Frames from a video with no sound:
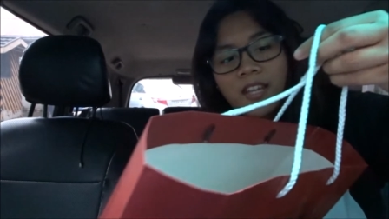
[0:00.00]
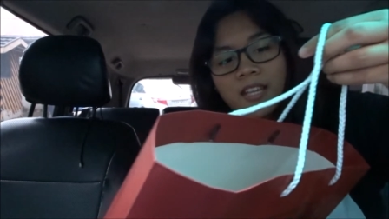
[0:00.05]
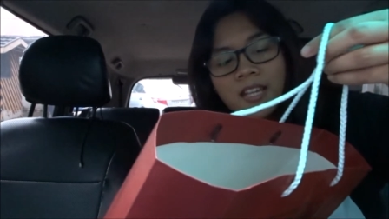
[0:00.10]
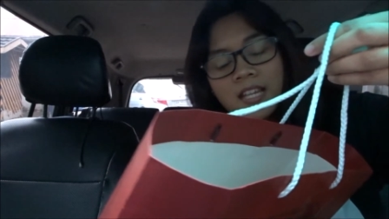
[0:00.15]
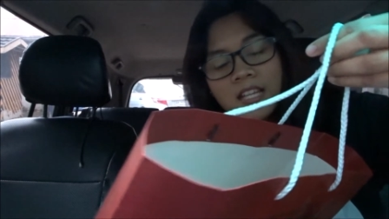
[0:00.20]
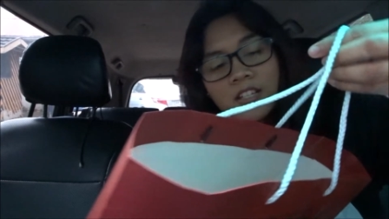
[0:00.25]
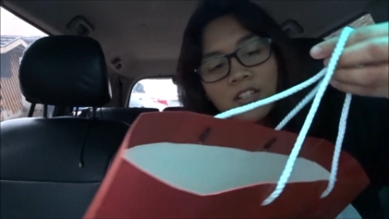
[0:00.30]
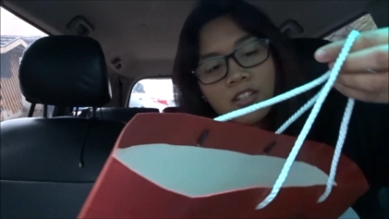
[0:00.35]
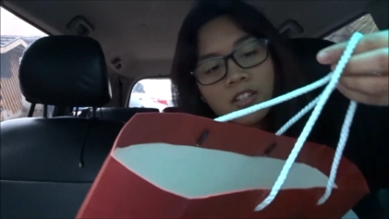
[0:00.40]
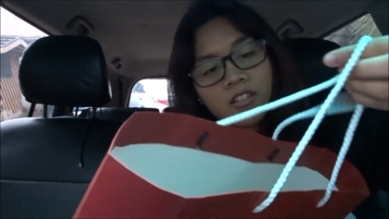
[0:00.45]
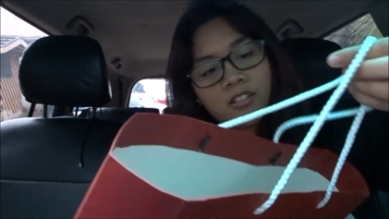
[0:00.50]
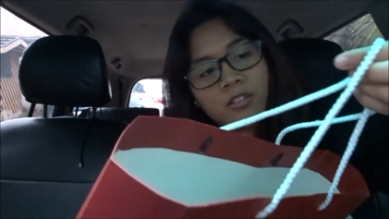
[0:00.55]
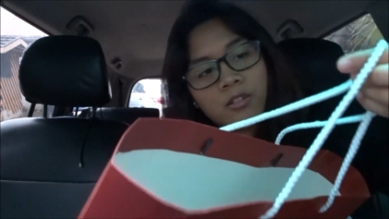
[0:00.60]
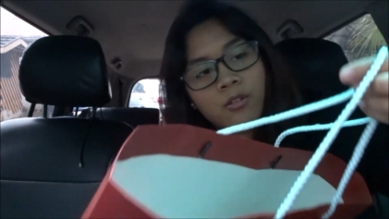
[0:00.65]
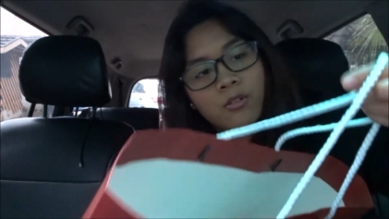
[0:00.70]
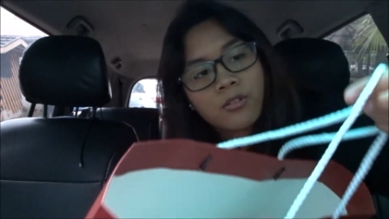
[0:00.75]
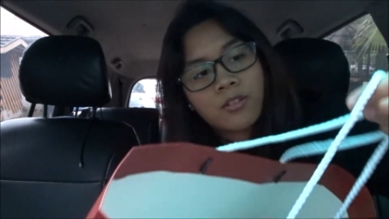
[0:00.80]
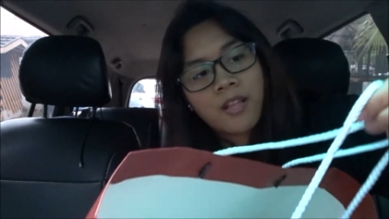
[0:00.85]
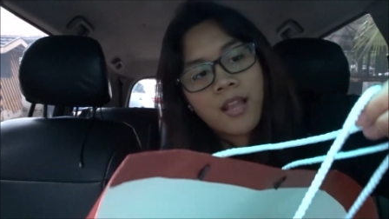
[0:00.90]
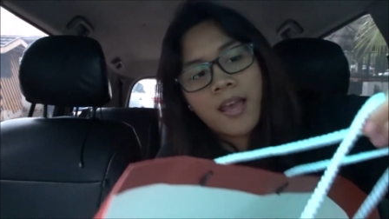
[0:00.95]
didn't just
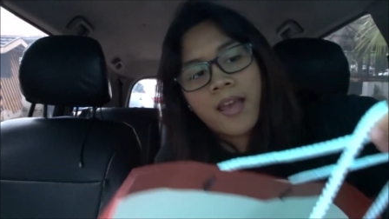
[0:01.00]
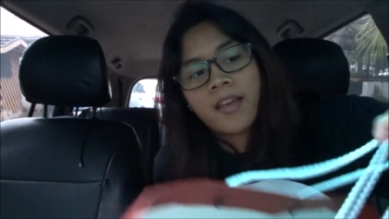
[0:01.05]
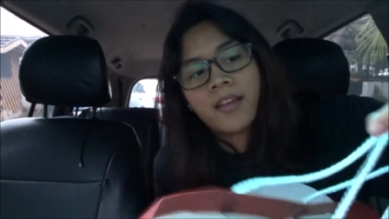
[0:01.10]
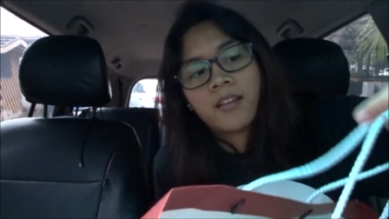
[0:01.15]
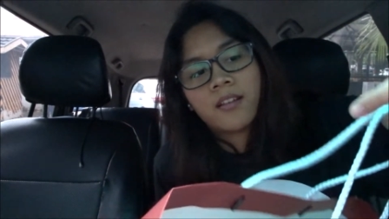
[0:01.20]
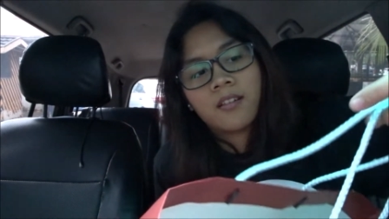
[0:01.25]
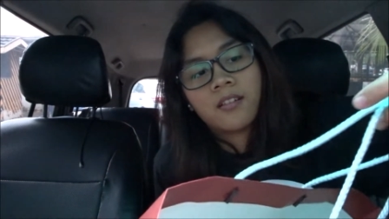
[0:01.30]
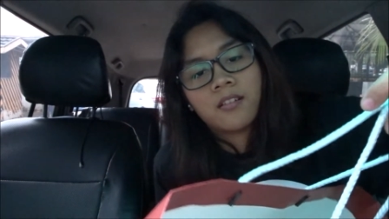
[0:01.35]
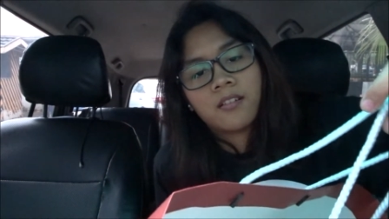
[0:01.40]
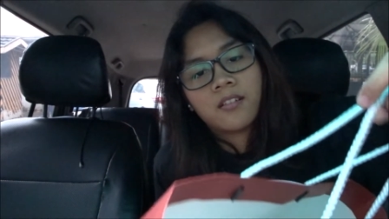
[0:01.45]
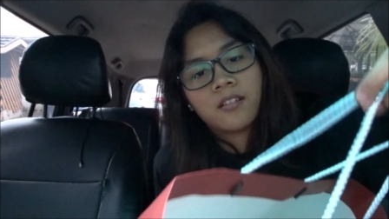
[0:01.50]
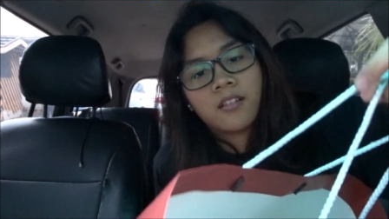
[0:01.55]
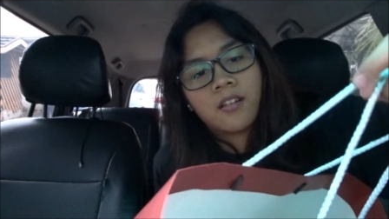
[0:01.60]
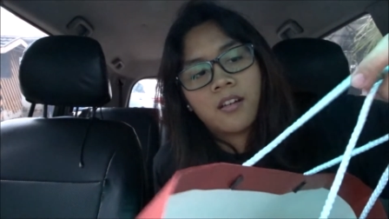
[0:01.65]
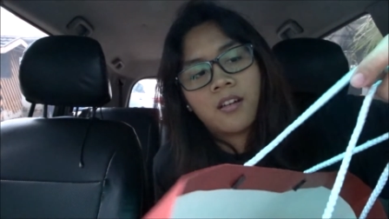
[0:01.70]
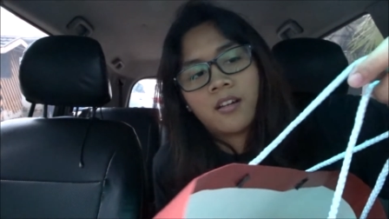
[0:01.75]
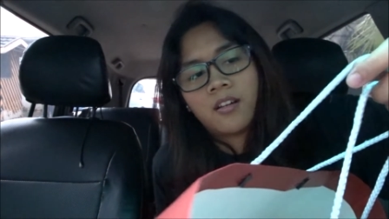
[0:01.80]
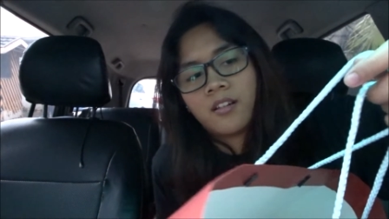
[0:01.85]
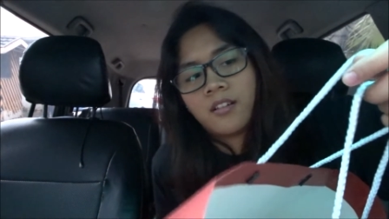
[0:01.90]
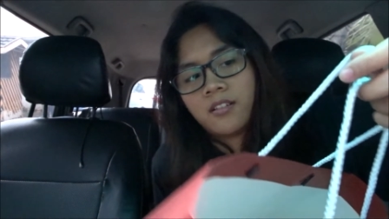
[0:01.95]
use like
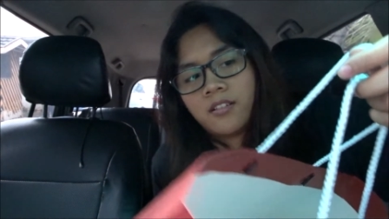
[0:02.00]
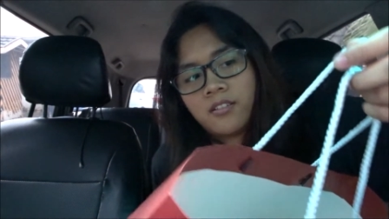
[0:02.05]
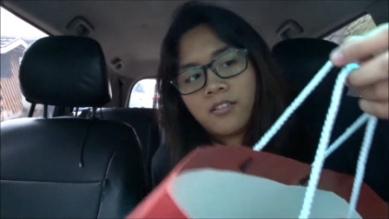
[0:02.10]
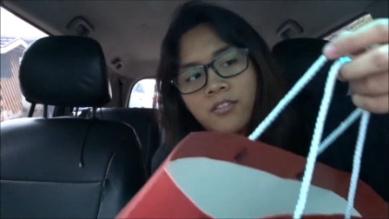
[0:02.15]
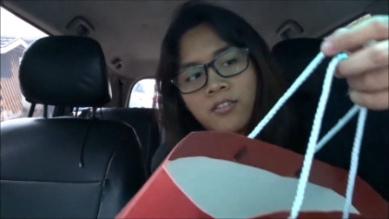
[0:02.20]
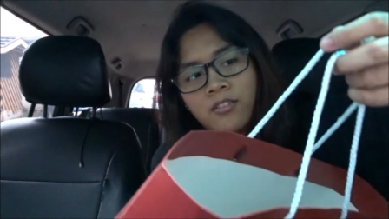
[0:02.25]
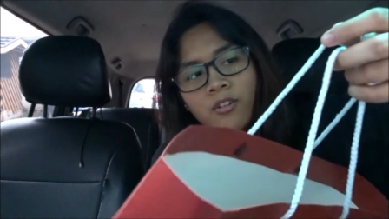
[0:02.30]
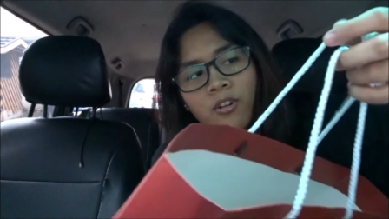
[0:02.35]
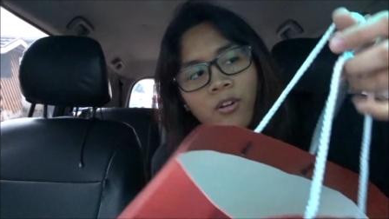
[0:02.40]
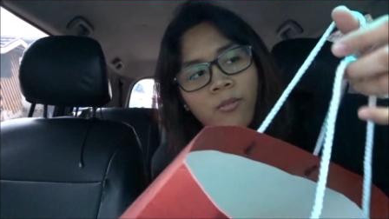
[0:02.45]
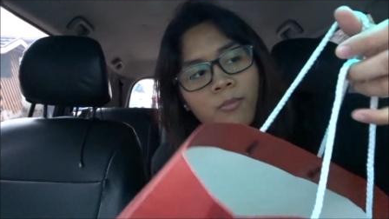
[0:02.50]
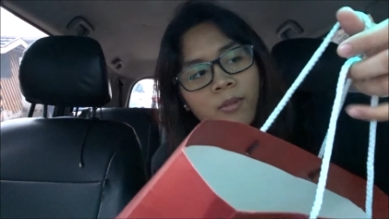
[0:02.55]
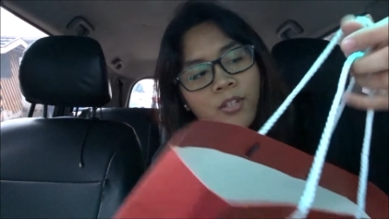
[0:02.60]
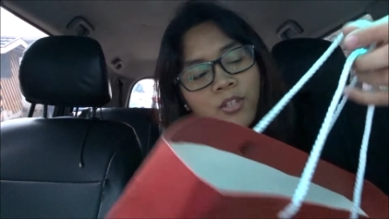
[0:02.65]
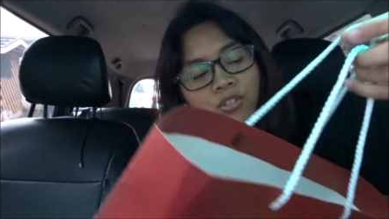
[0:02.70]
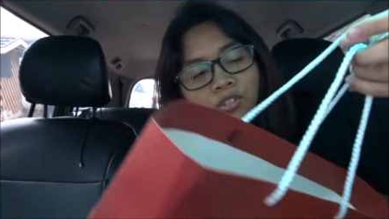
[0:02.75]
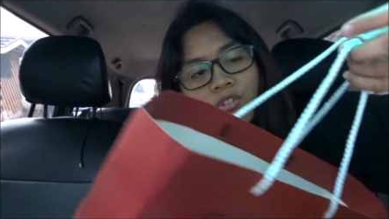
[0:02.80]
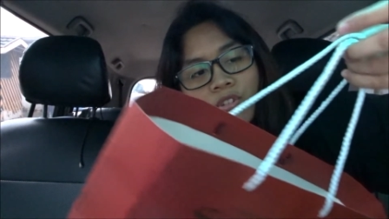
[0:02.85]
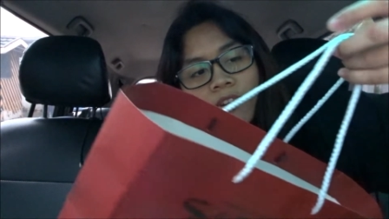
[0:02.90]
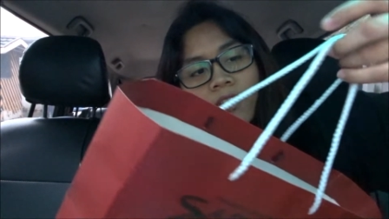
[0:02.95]
uh, normal
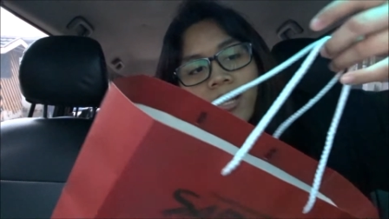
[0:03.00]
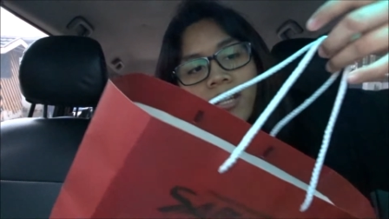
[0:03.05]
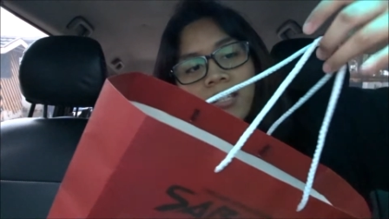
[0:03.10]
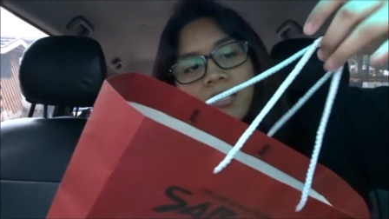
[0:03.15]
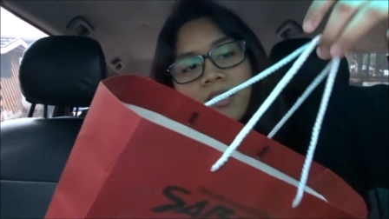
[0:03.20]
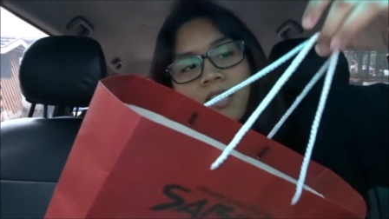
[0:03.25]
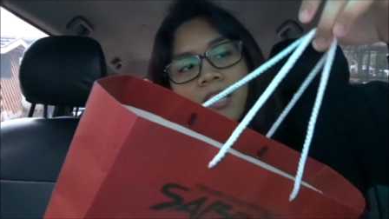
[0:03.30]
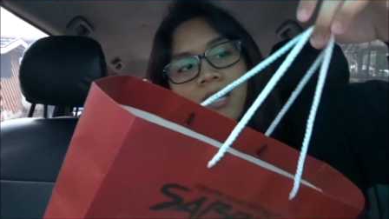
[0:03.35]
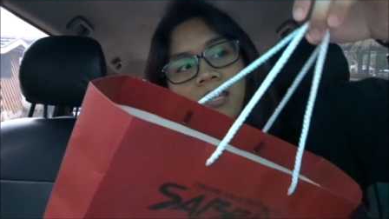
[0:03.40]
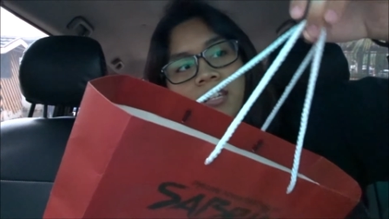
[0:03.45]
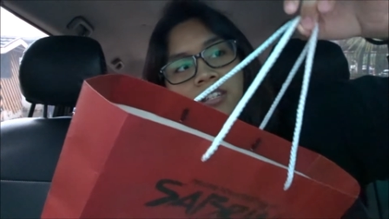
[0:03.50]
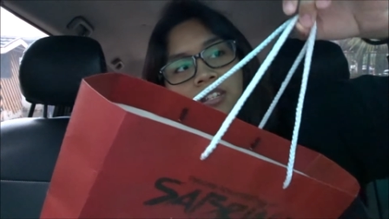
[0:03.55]
strings they